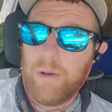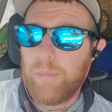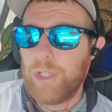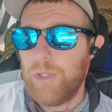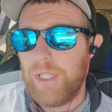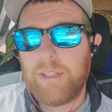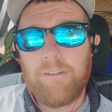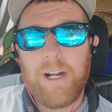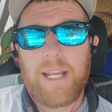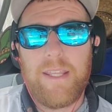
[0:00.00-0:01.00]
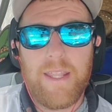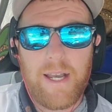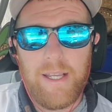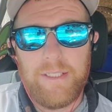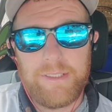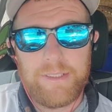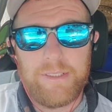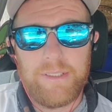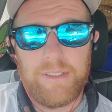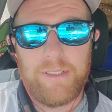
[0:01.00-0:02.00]
But you need to recognize
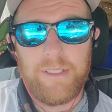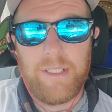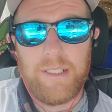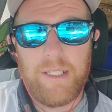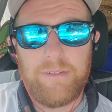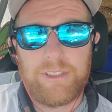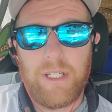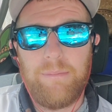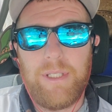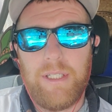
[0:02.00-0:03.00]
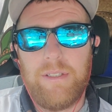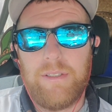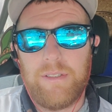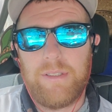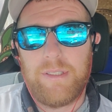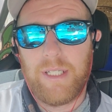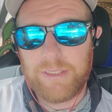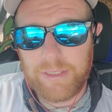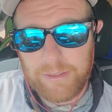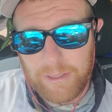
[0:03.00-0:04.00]
if something
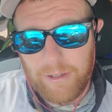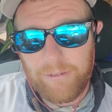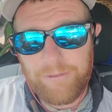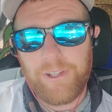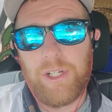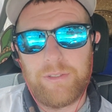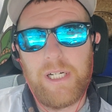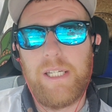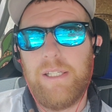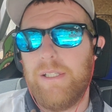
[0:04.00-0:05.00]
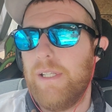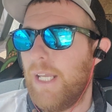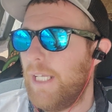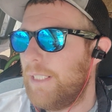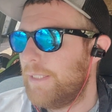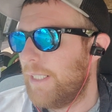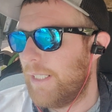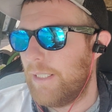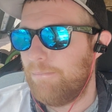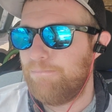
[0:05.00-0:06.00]
doesn't feel right. And uh,